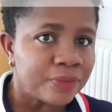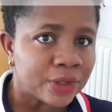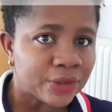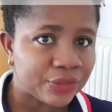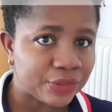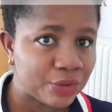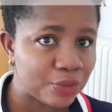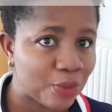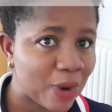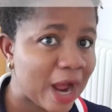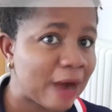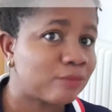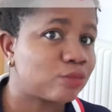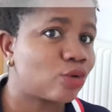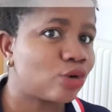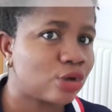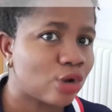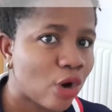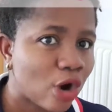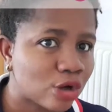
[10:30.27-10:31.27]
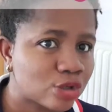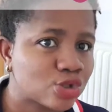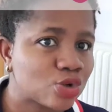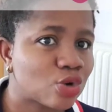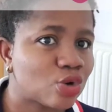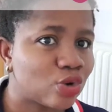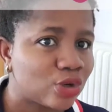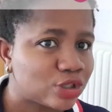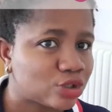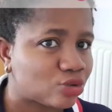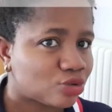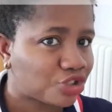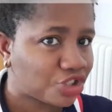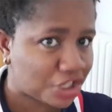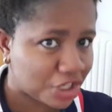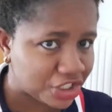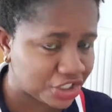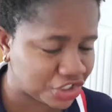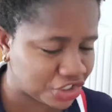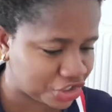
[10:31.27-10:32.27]
the way I'm also going to
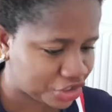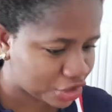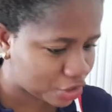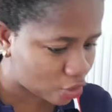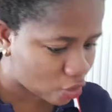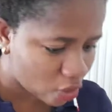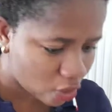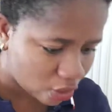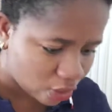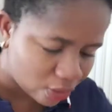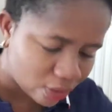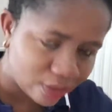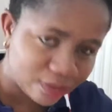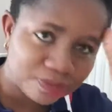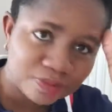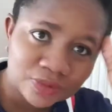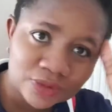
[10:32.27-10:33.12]
change the color.